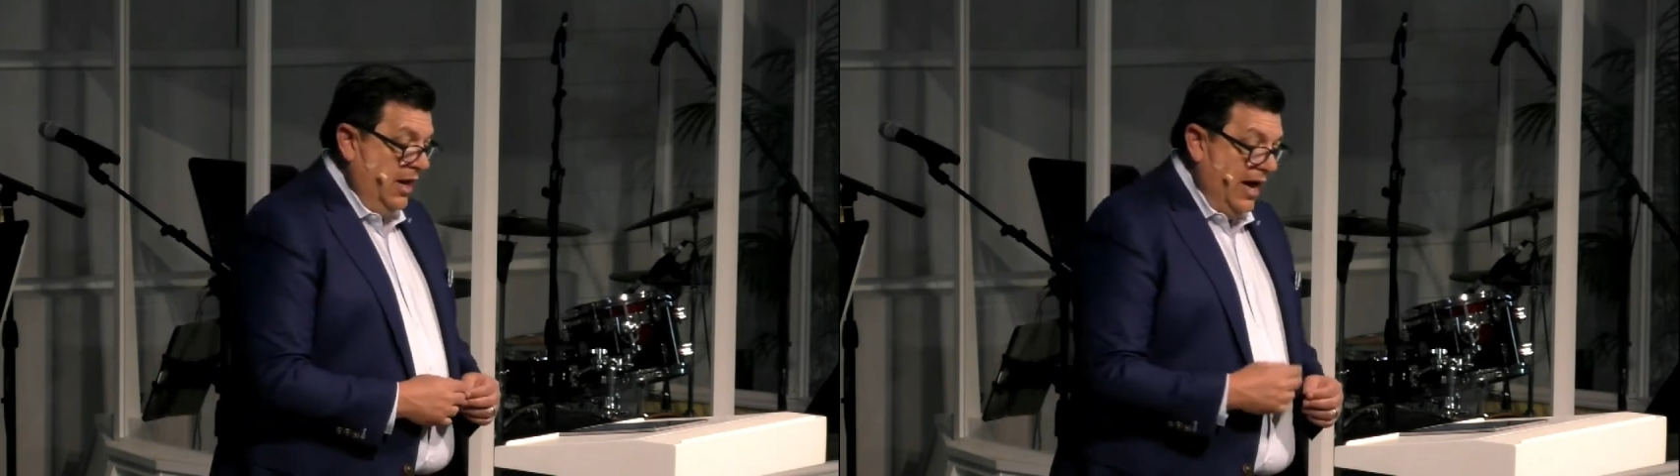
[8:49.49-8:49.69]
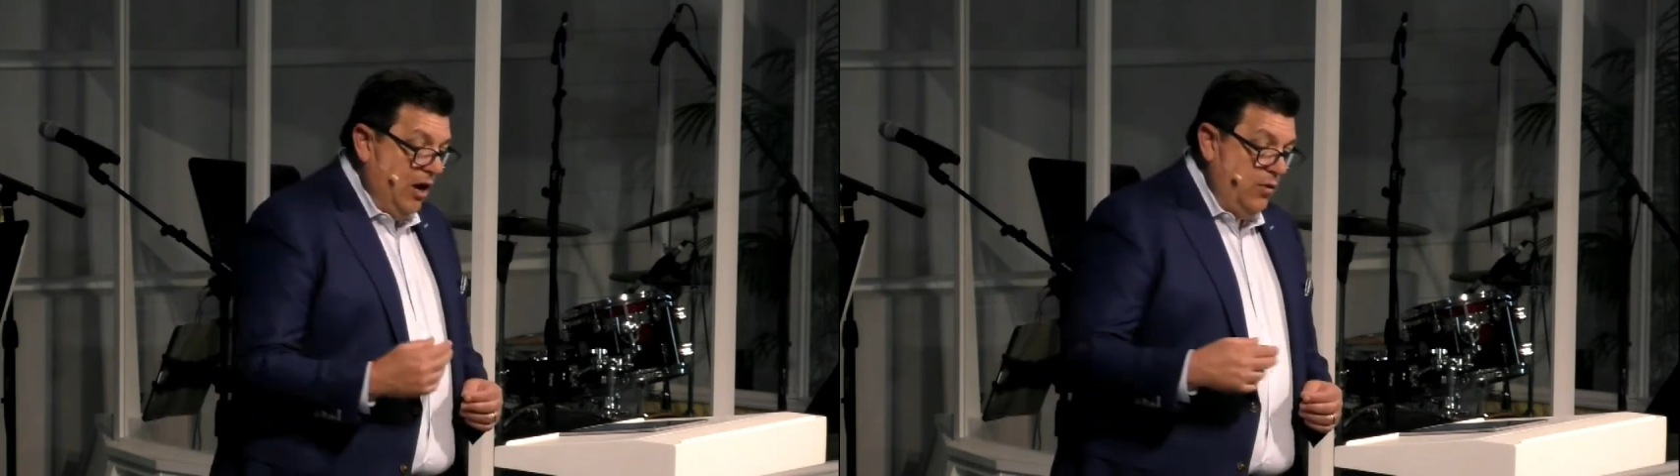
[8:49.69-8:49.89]

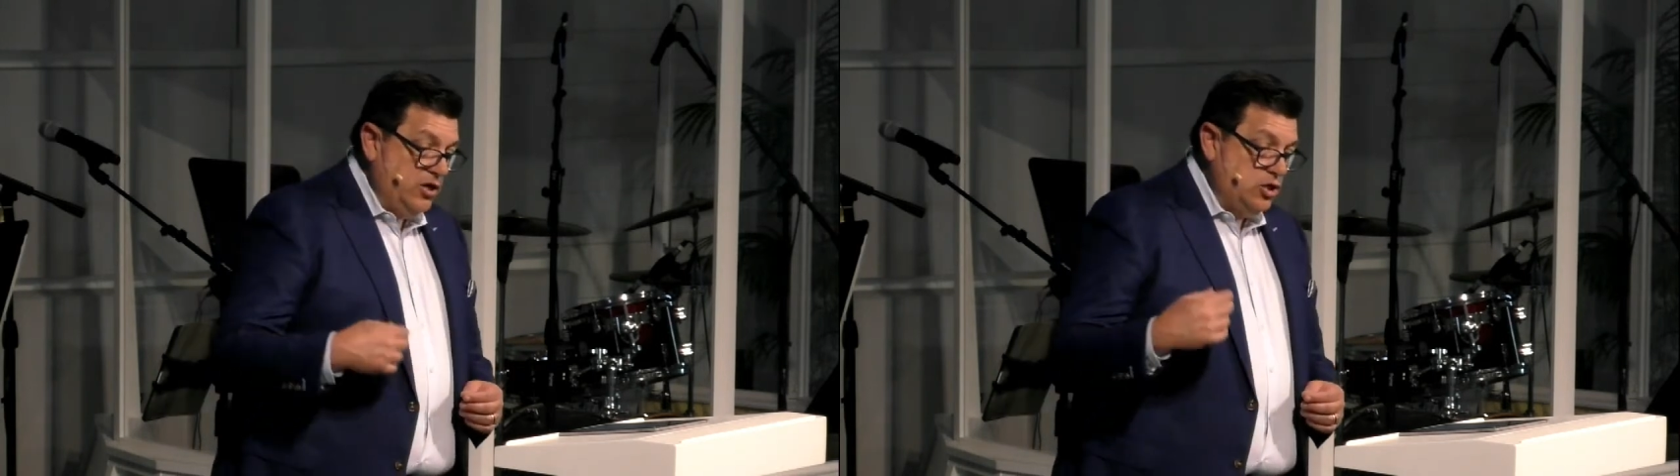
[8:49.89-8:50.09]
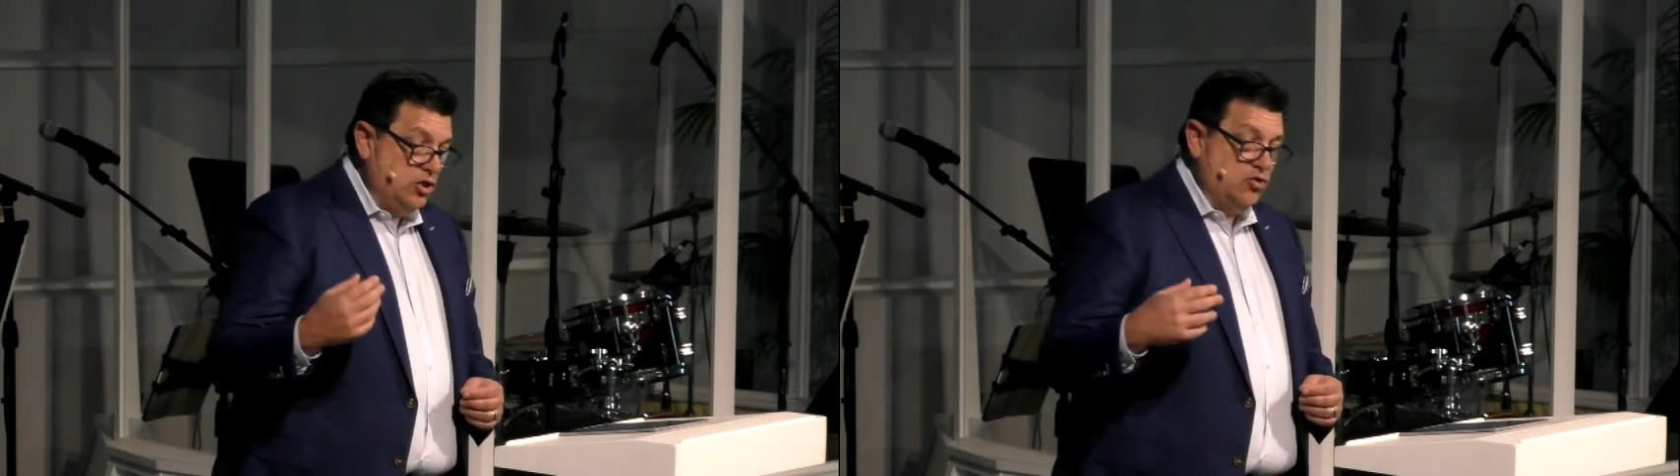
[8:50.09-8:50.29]
how we
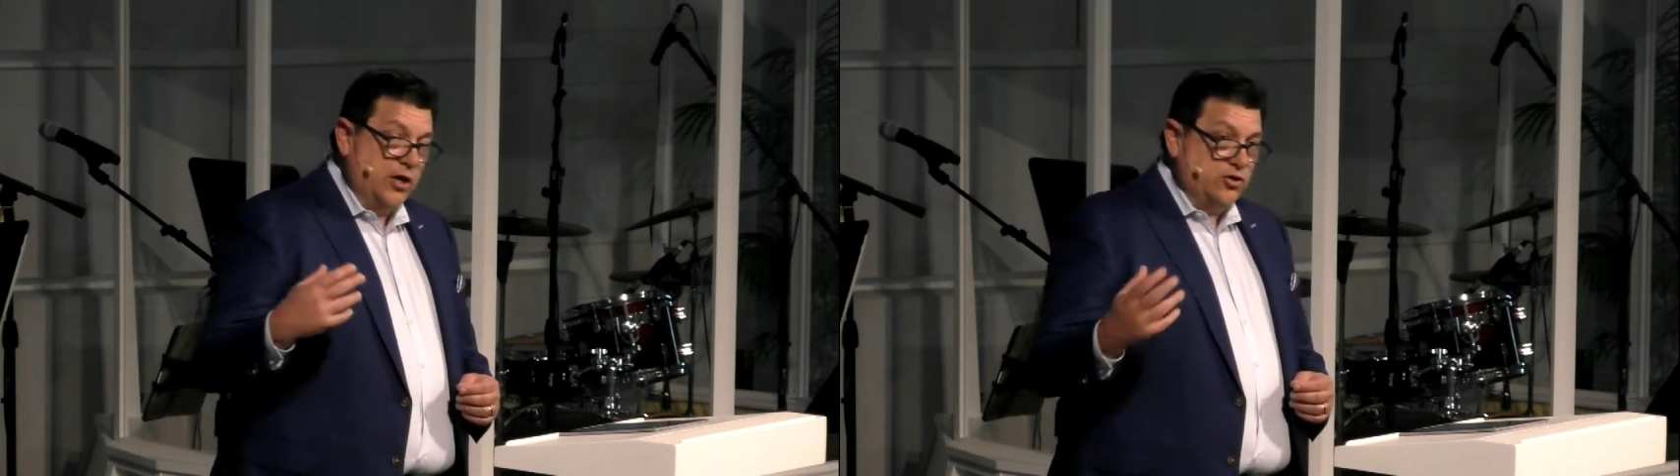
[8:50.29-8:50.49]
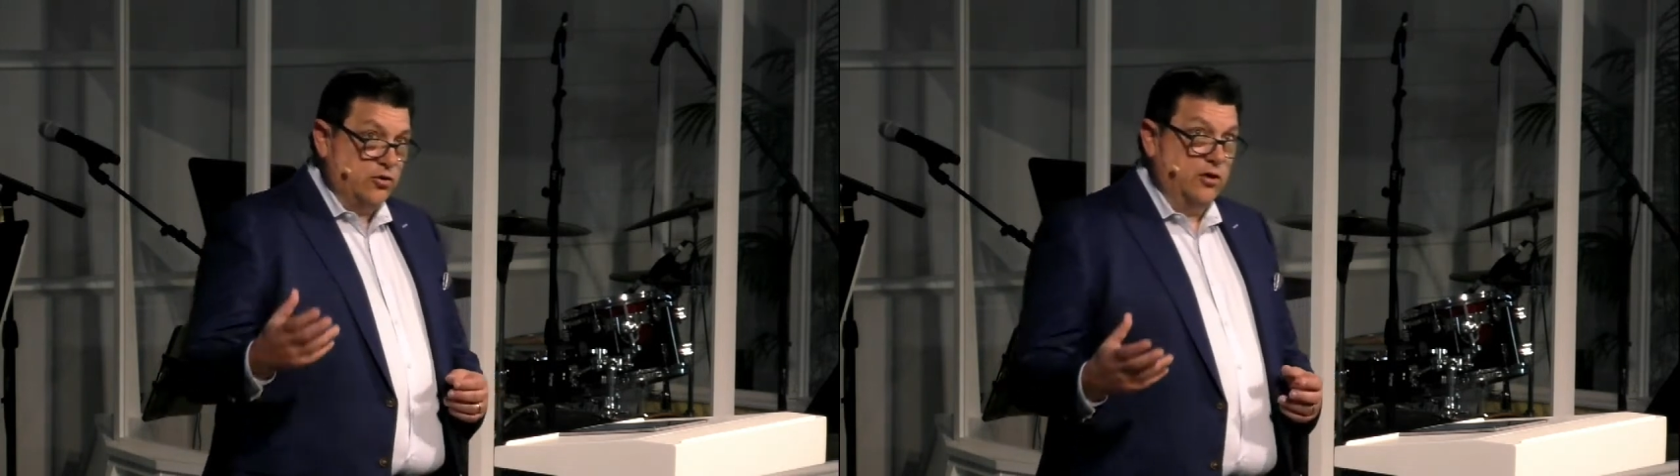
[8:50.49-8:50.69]
should
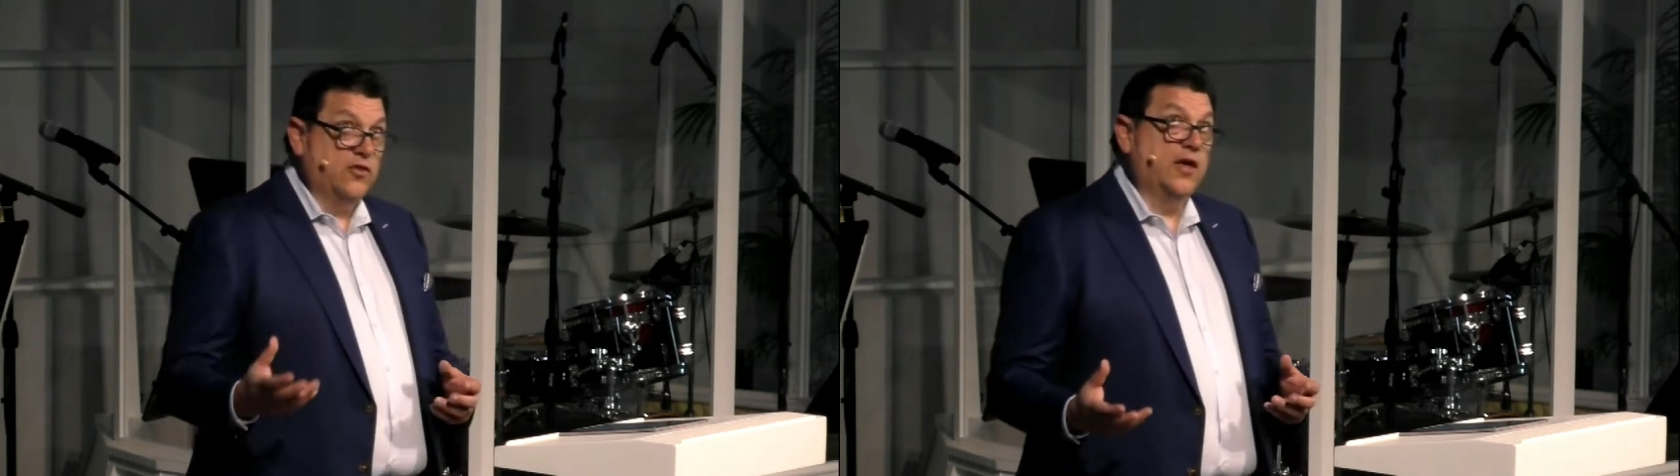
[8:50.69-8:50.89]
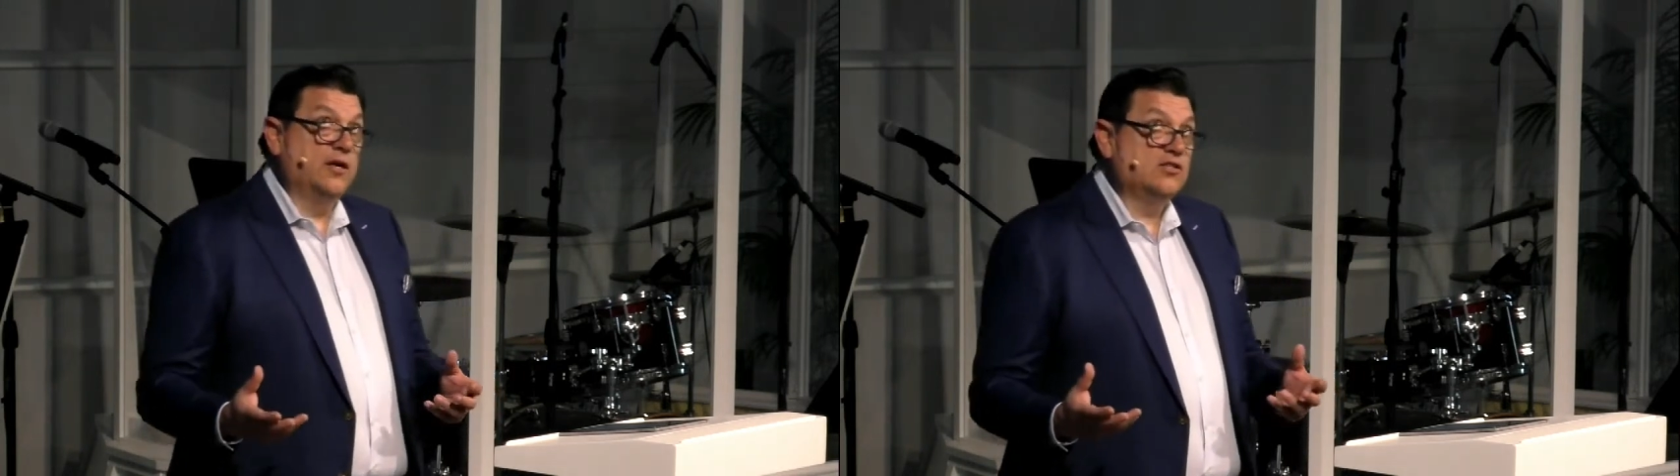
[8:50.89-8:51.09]
treasure the
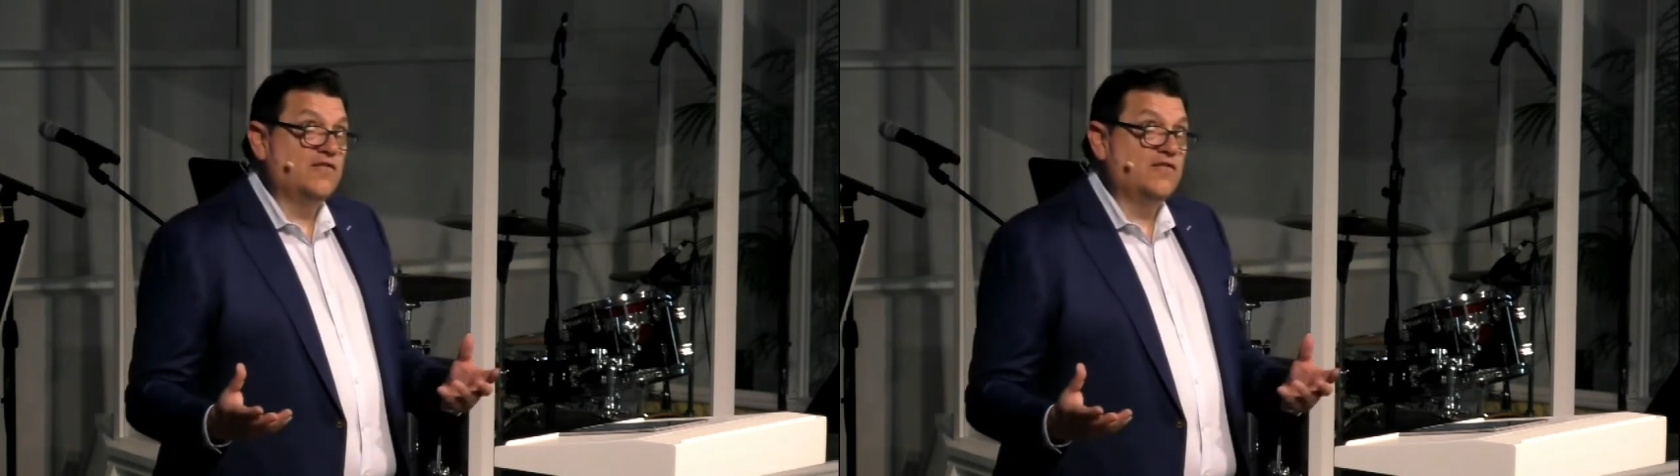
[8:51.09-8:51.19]
things